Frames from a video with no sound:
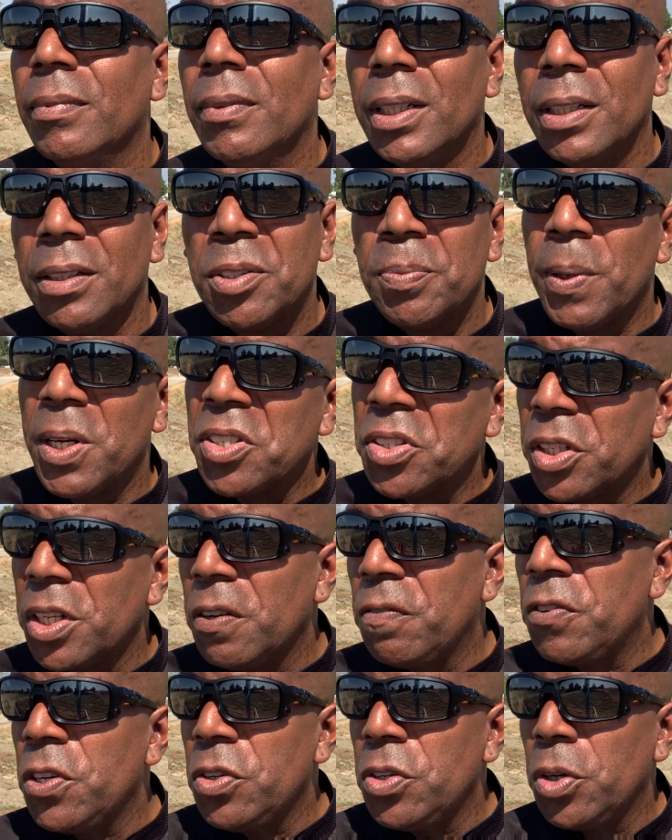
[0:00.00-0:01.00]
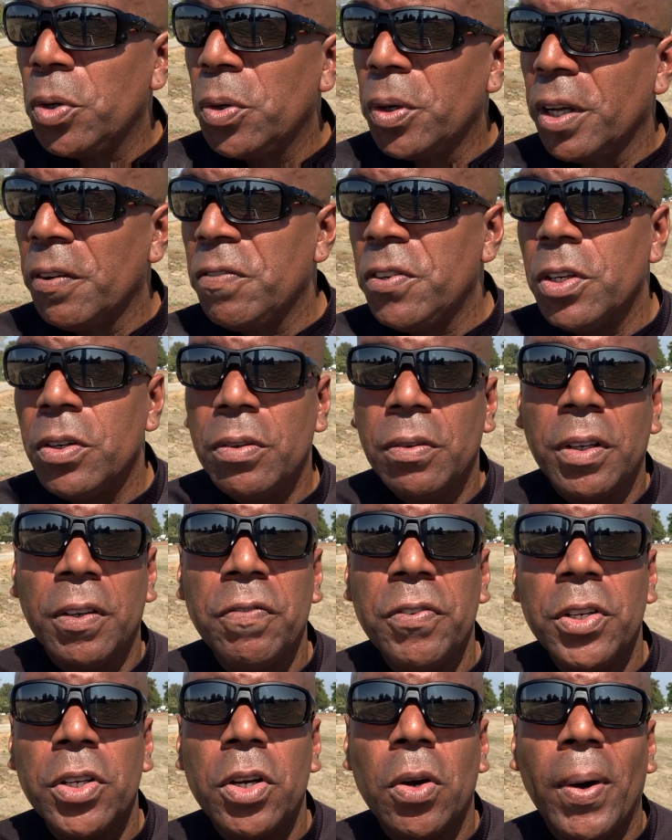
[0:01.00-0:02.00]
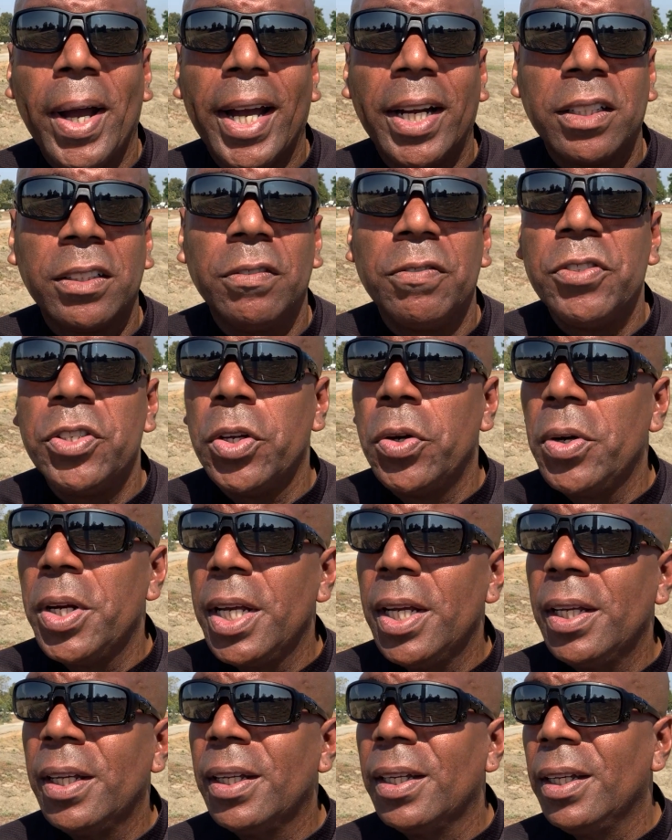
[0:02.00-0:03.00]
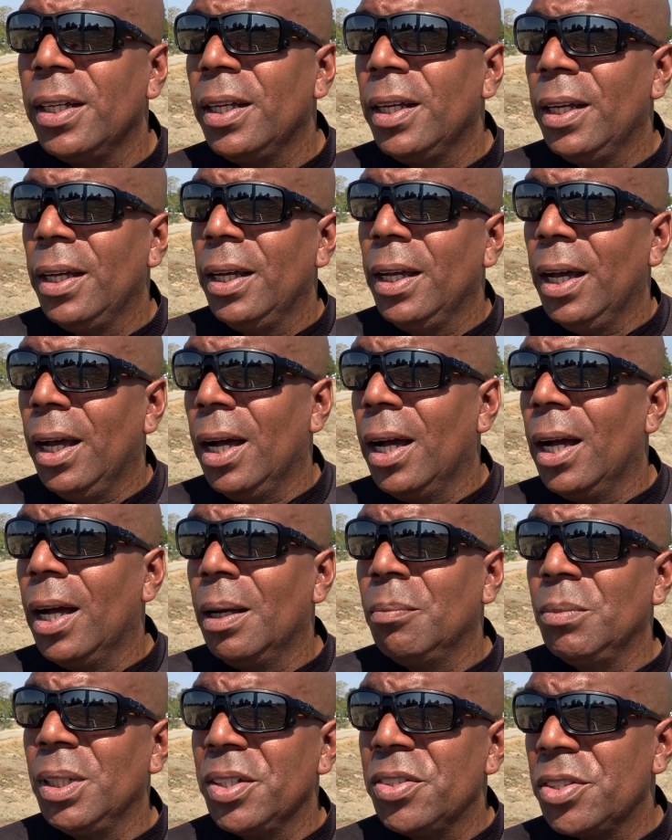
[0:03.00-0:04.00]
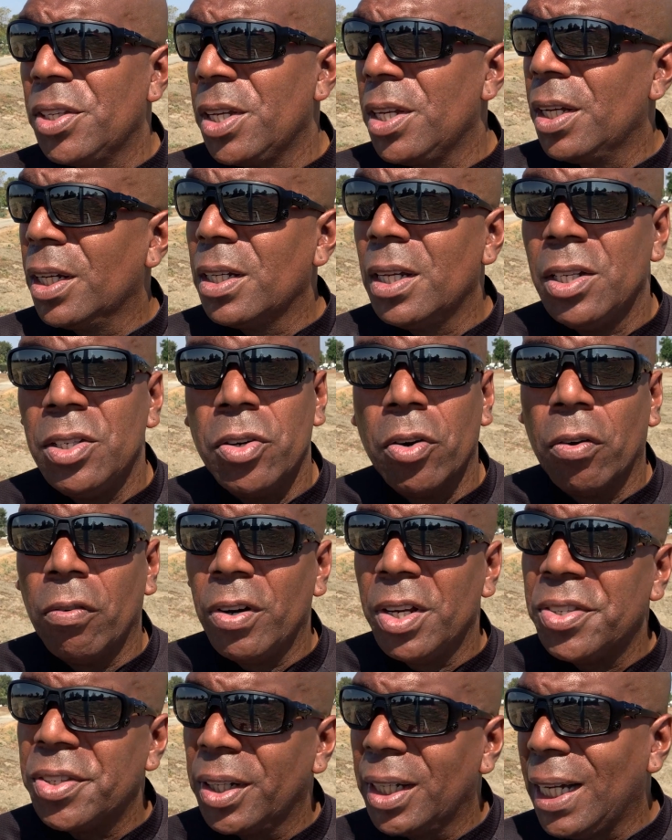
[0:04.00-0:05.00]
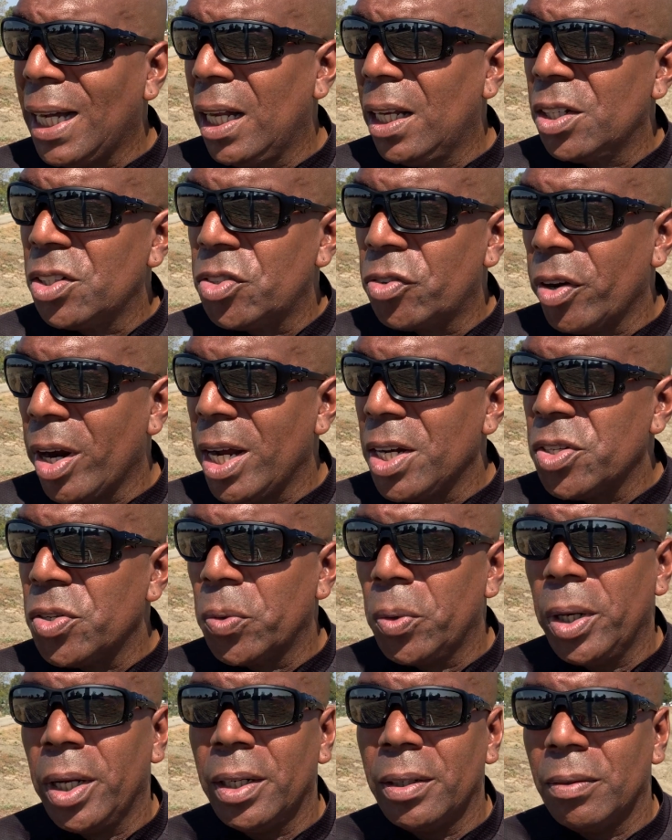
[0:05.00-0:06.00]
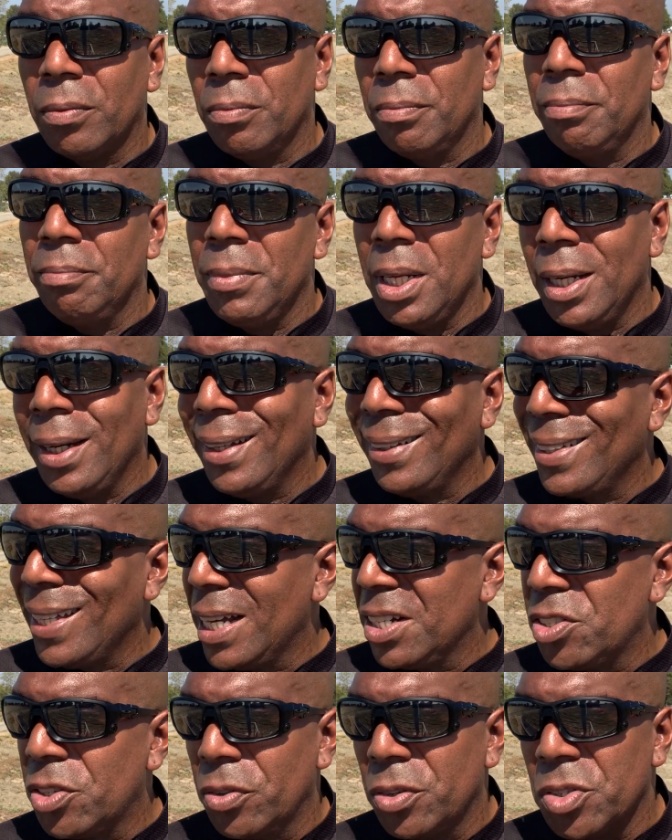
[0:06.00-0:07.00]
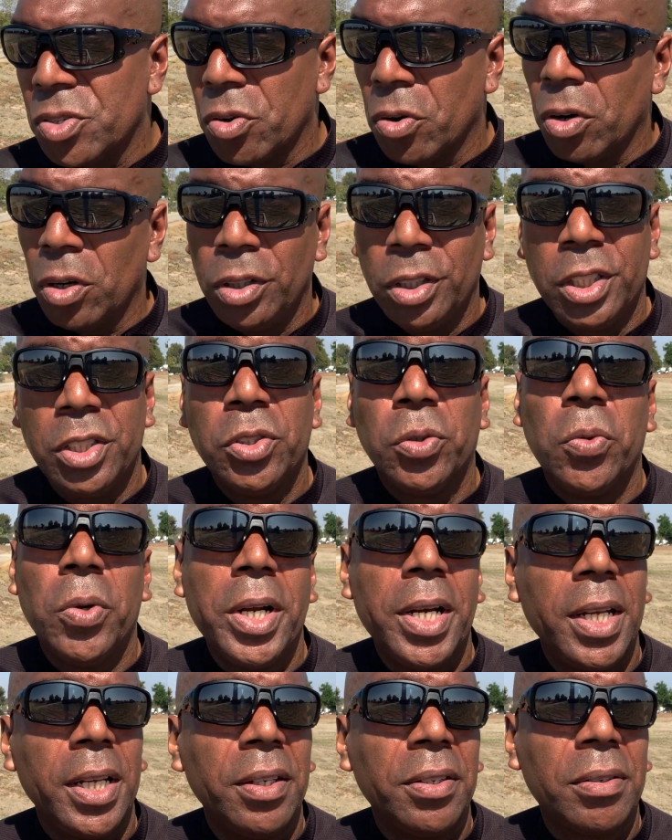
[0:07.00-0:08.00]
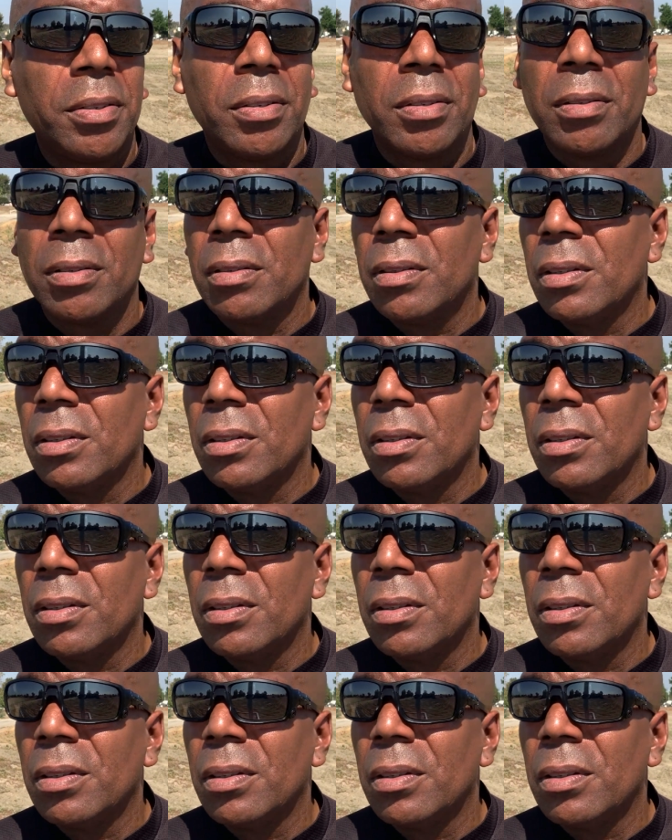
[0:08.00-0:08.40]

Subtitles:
Especially if you go active duty, let's say again you're a recent college graduate, meaning that you're in your early 20s.